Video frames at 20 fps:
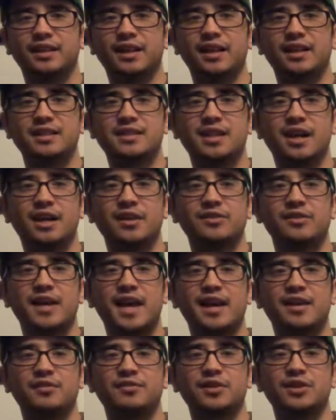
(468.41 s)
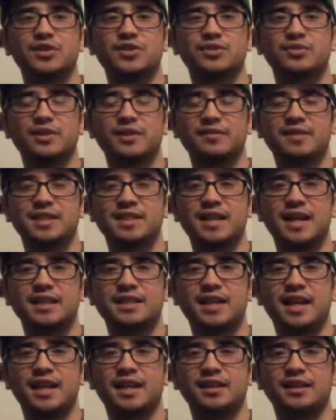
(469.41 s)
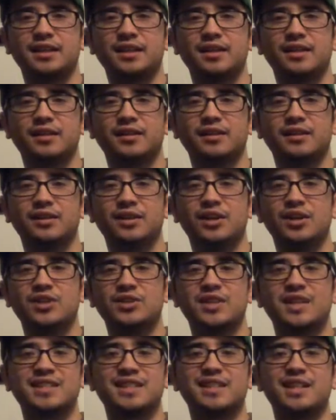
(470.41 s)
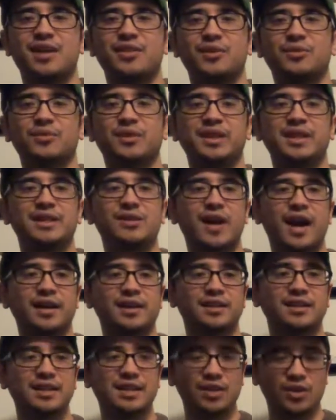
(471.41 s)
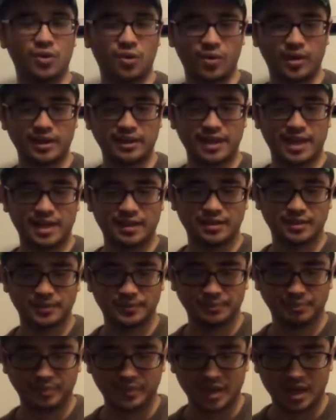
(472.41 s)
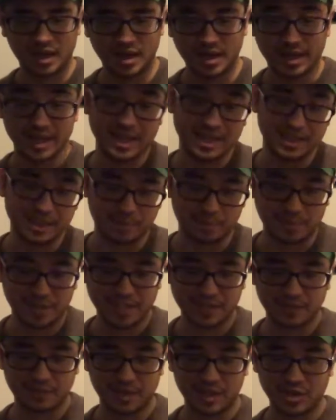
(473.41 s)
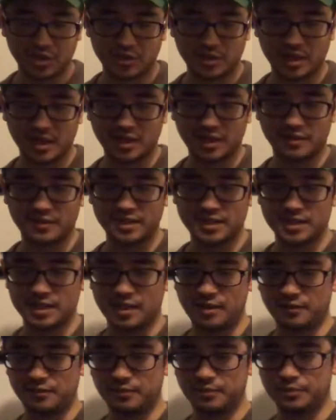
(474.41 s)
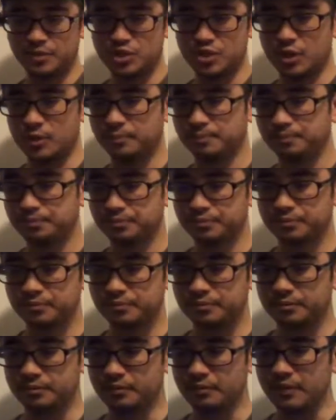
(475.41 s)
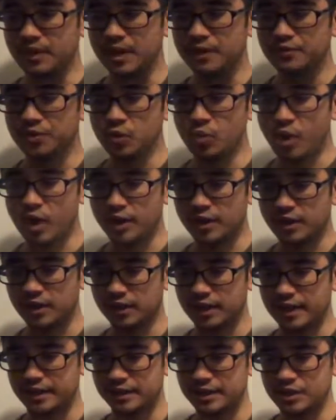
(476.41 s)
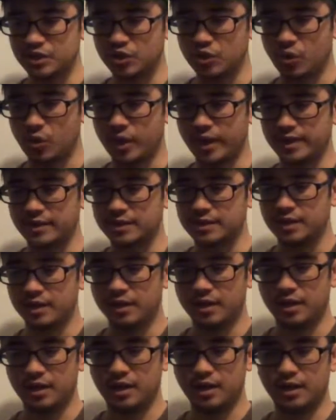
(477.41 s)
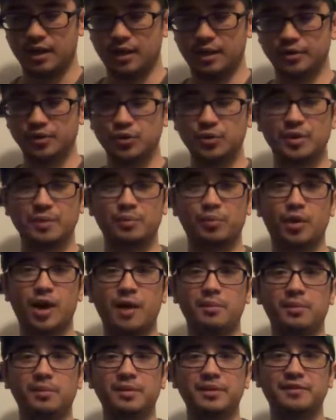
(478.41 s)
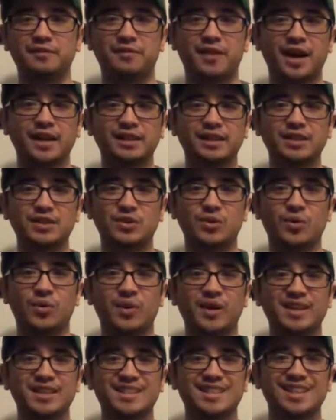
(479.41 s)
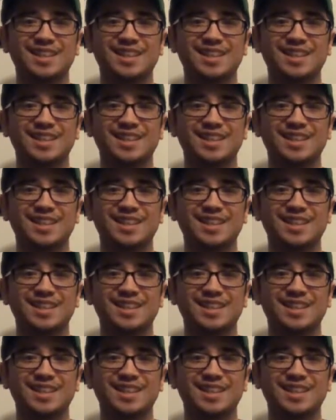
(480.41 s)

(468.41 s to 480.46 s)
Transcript: And it's 100th anniversary of the Titanic here. So that's another really kind of neat coin that is a piece of history in and of itself. So if you want to collect these coins, you can probably find these coins.